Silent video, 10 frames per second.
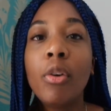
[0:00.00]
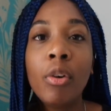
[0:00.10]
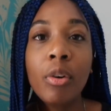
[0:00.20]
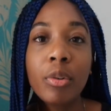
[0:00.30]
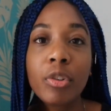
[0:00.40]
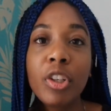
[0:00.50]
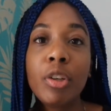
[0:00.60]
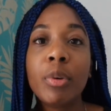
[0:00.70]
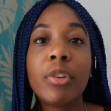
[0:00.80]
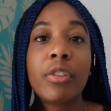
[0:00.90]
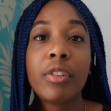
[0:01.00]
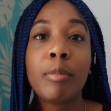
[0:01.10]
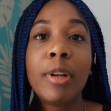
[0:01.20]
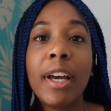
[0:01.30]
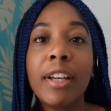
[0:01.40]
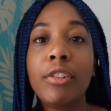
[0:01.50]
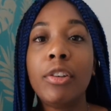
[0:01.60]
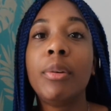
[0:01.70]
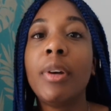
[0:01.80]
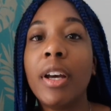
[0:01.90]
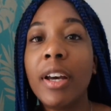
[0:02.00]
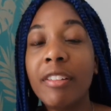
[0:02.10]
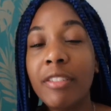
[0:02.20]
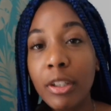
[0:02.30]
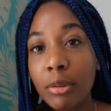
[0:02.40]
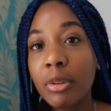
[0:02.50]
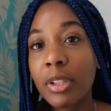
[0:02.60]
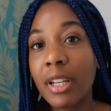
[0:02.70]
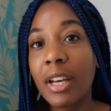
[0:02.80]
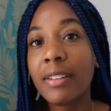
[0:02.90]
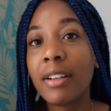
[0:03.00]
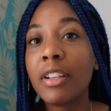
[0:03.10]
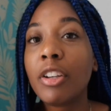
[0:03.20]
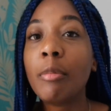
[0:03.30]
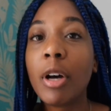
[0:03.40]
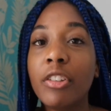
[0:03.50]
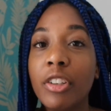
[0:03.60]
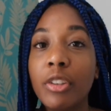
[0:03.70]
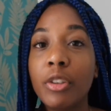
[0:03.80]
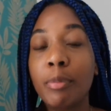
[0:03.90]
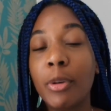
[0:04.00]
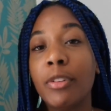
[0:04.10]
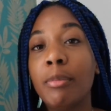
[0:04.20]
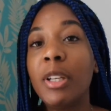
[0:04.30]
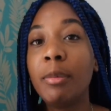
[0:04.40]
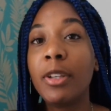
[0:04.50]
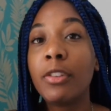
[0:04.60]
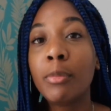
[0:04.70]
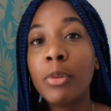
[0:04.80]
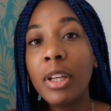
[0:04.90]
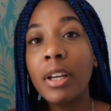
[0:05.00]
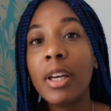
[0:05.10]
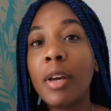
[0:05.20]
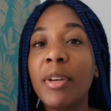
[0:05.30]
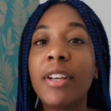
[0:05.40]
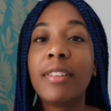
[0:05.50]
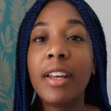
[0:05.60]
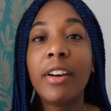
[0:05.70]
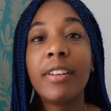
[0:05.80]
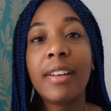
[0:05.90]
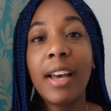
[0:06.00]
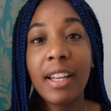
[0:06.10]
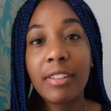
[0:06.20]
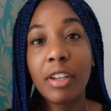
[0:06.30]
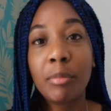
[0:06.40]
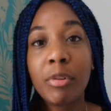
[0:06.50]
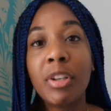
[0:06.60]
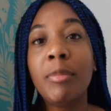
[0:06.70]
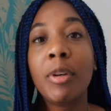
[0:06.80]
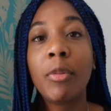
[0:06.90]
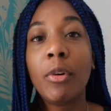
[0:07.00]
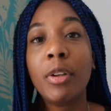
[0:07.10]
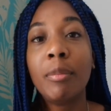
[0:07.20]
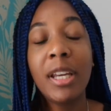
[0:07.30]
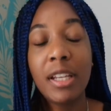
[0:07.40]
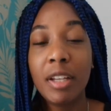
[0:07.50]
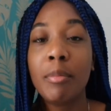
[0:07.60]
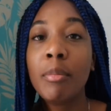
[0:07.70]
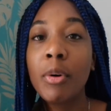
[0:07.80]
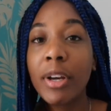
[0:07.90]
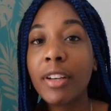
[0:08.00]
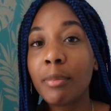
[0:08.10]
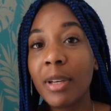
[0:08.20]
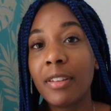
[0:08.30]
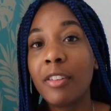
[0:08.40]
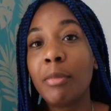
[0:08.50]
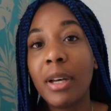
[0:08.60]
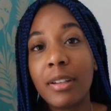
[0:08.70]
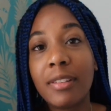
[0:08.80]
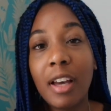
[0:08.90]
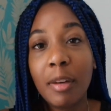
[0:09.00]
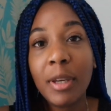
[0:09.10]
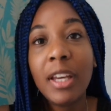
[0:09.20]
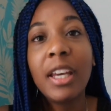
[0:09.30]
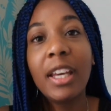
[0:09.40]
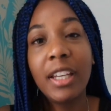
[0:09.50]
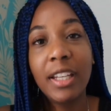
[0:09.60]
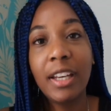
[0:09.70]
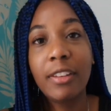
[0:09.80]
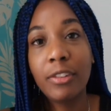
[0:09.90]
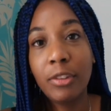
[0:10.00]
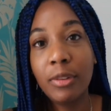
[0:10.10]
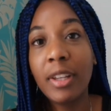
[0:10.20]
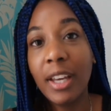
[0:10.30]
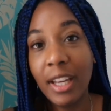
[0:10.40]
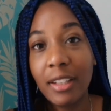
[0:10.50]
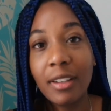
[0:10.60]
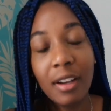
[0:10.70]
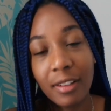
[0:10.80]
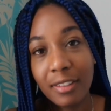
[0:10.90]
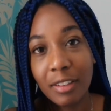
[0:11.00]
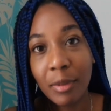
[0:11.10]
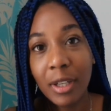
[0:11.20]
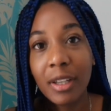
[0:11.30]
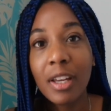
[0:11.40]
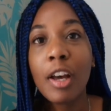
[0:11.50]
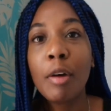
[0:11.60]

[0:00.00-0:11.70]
Or do you want to supply to an event organizer? Your margin could possibly be smaller because they're going to add a premium on, making it more expensive by the time it gets to the end customer.